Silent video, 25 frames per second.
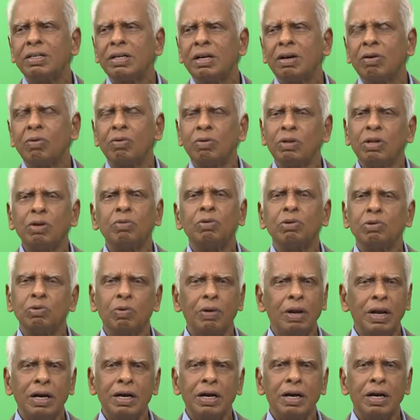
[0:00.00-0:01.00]
Kunti was
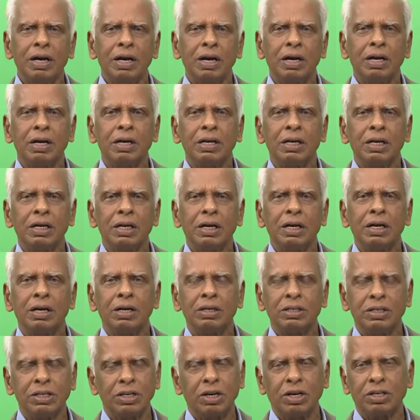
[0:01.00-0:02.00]
willing.
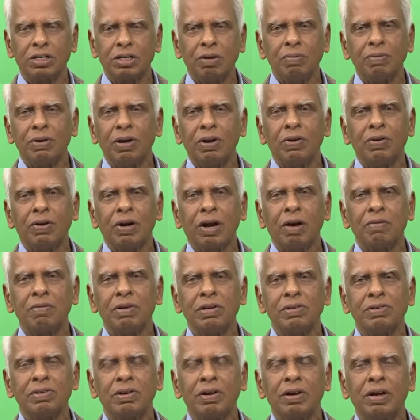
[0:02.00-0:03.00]
She herself did not have
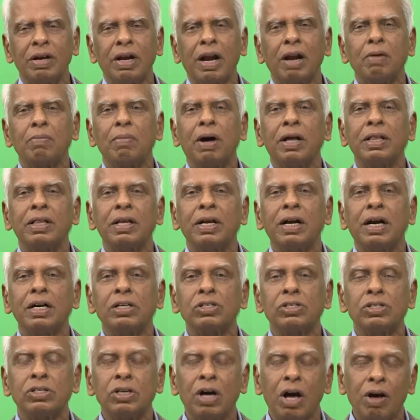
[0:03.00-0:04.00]
any children, and Madri had
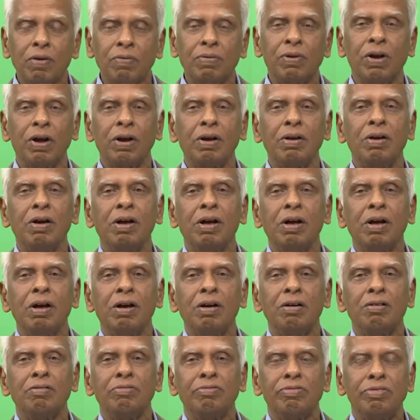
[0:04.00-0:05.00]
served her
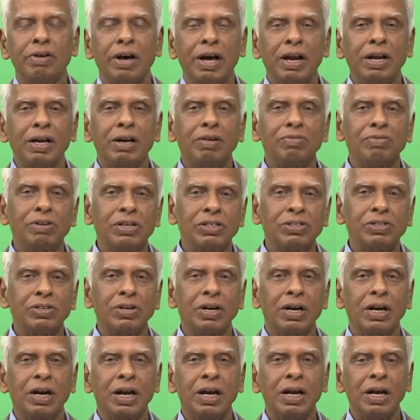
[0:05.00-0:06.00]
very
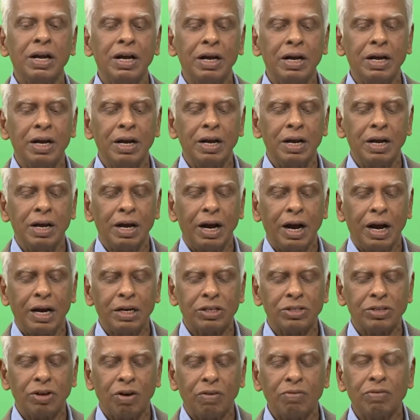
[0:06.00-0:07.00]
affectionately
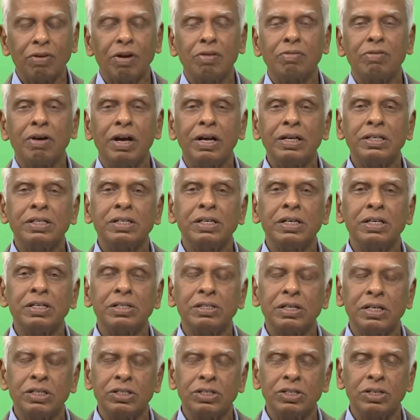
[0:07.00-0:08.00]
and served her very
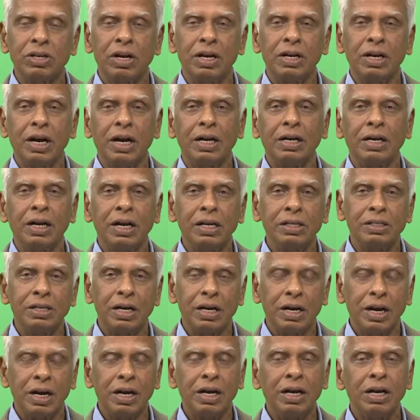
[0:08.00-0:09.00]
sincerely and
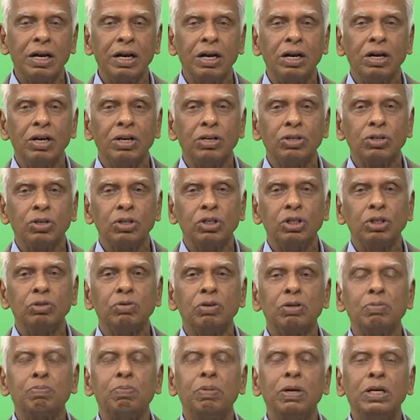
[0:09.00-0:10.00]
diligently. So she
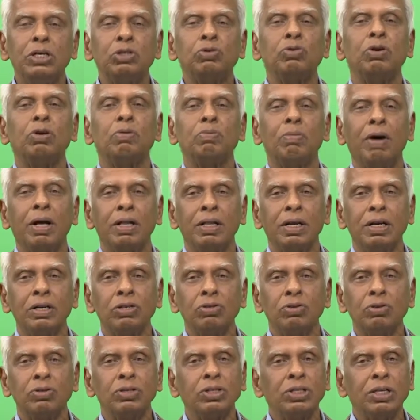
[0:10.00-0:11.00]
was pleased with Madri.
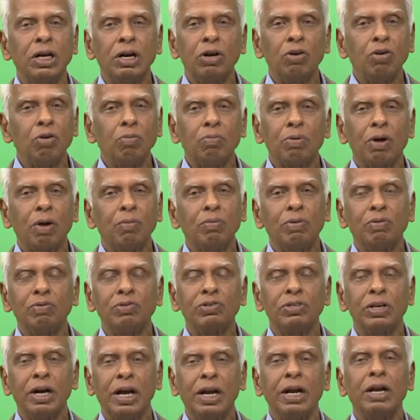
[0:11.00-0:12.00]
So she had no problem
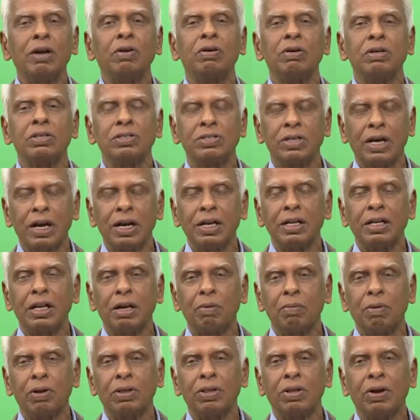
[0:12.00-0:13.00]
sharing that
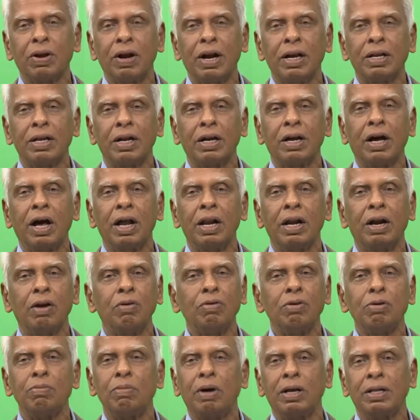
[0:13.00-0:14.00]
mantra and that garland
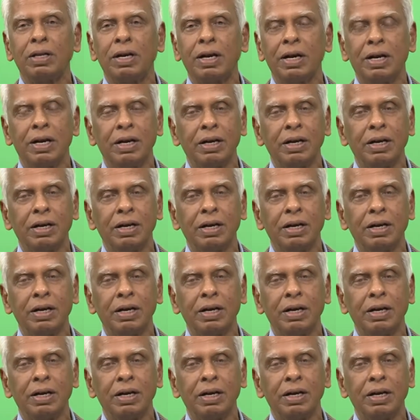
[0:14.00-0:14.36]
with Madri.